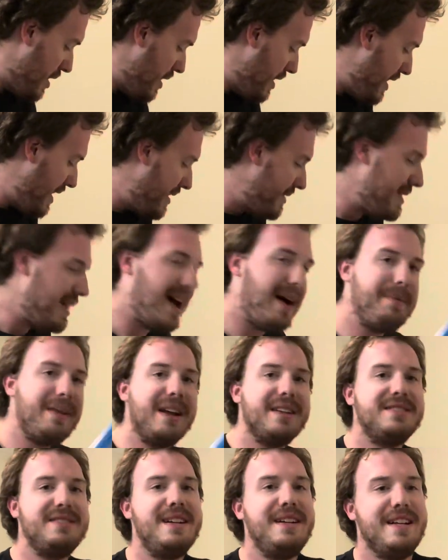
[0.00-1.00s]
And I'm
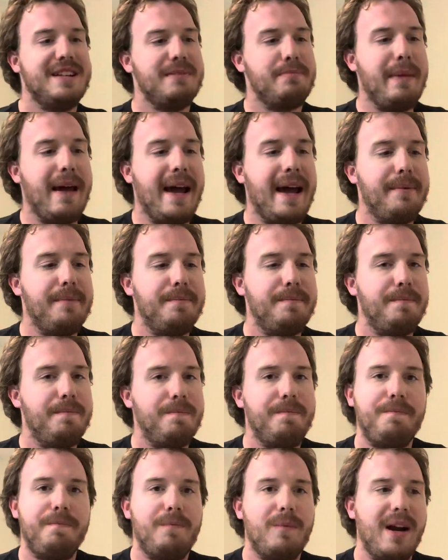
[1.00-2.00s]
not saying that's bad,
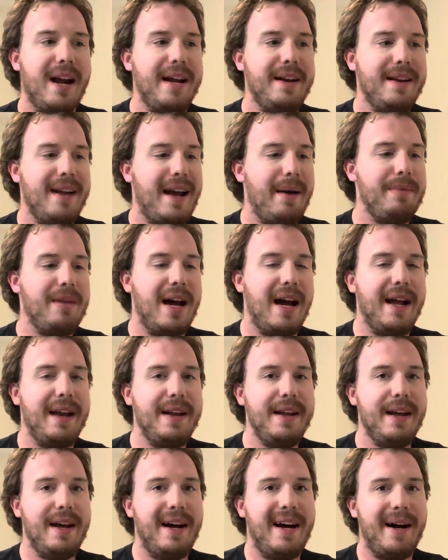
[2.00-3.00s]
right? I'm not.
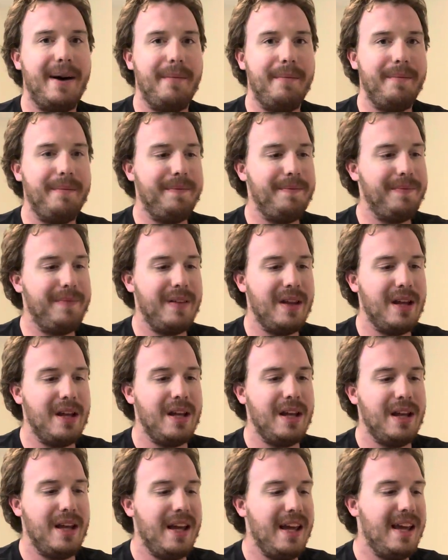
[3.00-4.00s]

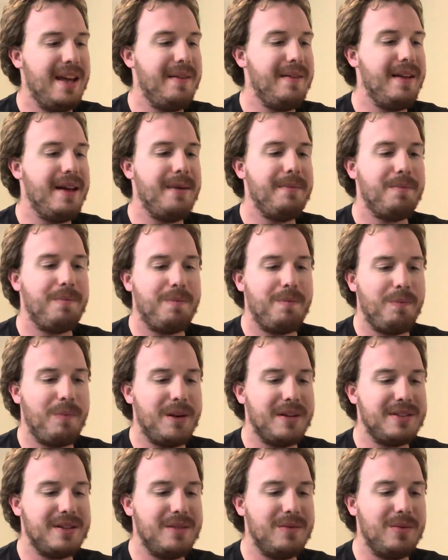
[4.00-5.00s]
It
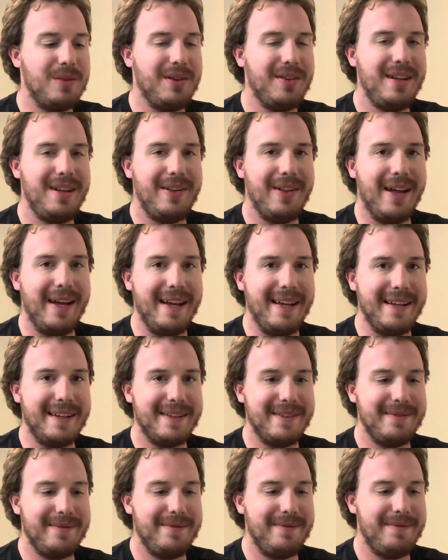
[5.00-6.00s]
wasn't really like
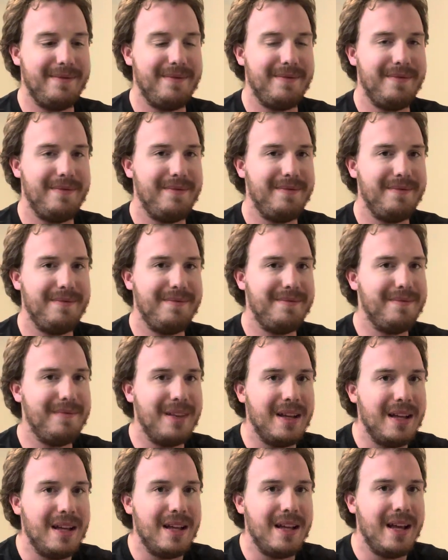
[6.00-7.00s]

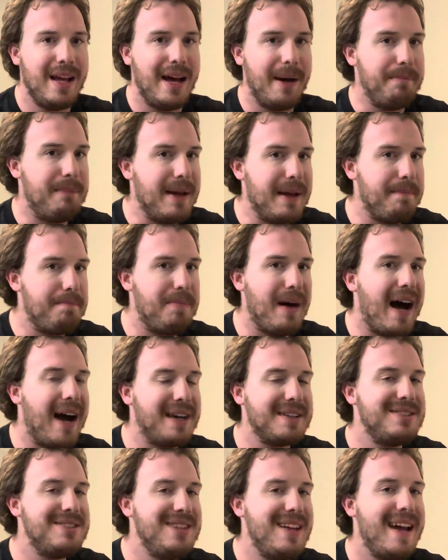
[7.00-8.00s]
a big
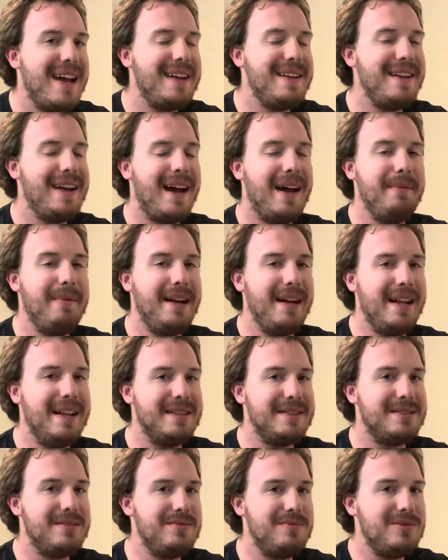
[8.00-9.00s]
box set. I mean,
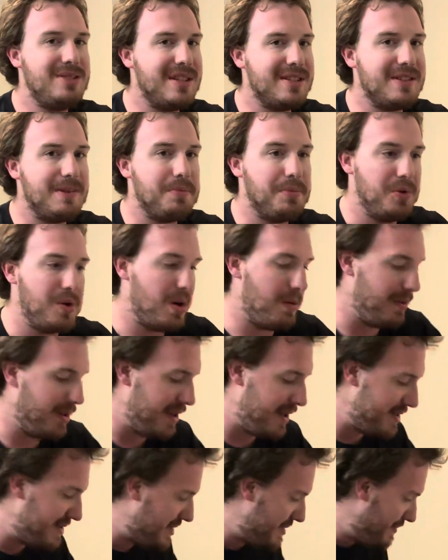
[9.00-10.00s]
it's just a Blu-ray
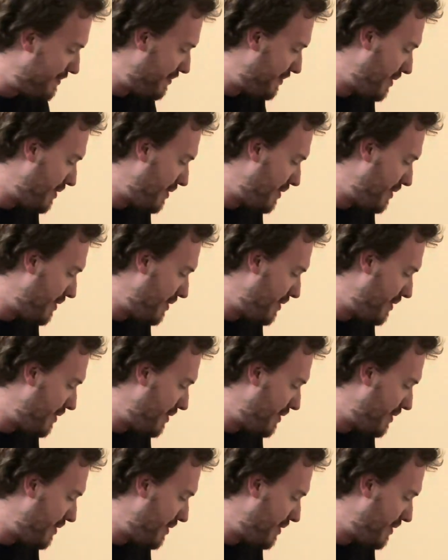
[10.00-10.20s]
release.